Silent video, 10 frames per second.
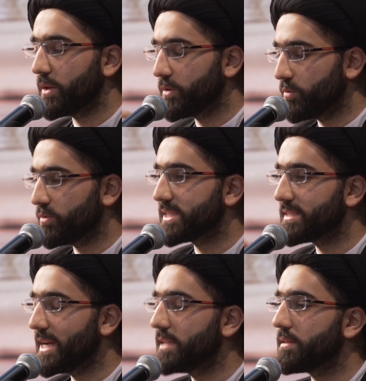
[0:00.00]

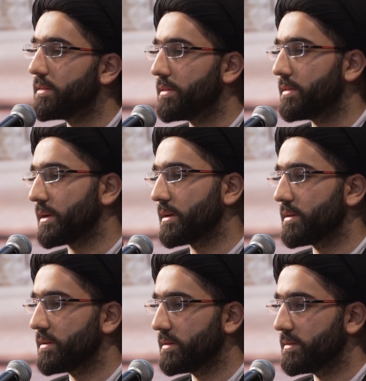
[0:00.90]
recite the dhikr.
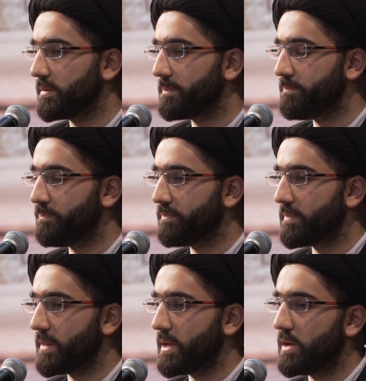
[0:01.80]

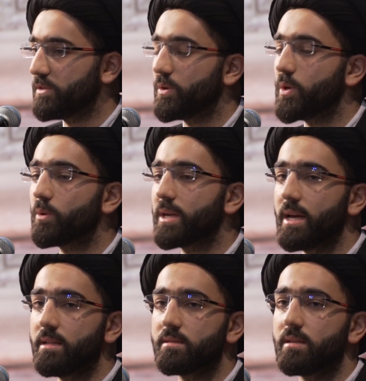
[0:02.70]
So you
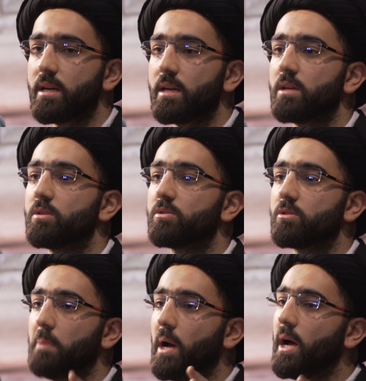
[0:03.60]
can't say
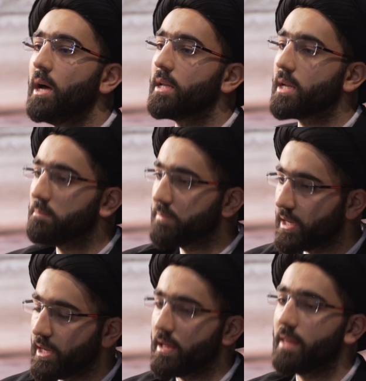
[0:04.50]
Subhana
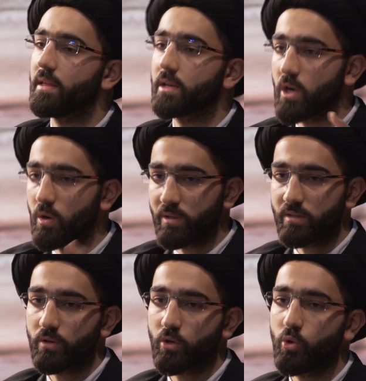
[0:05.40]
Rabbiyal and then go into
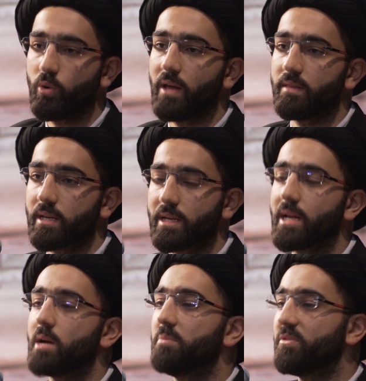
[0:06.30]
ruku' and then get
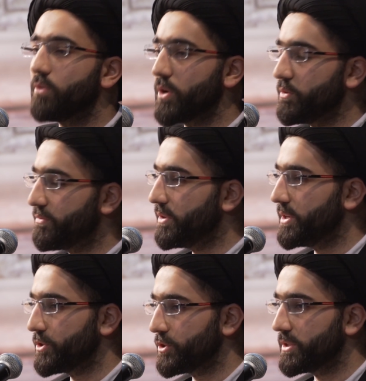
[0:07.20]
up before you
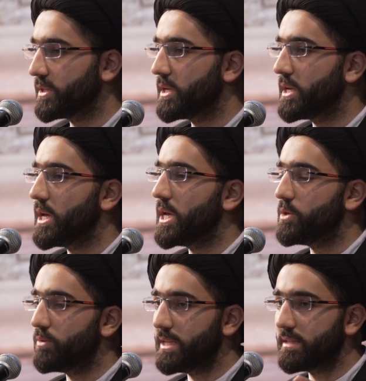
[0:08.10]
finish.
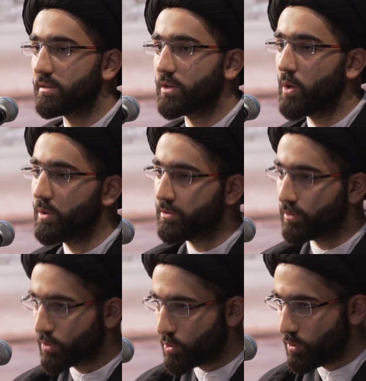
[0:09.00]
You need to go into
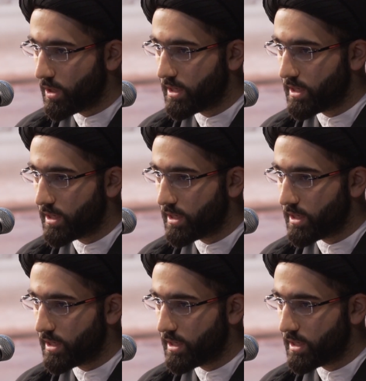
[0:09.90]
ruku'.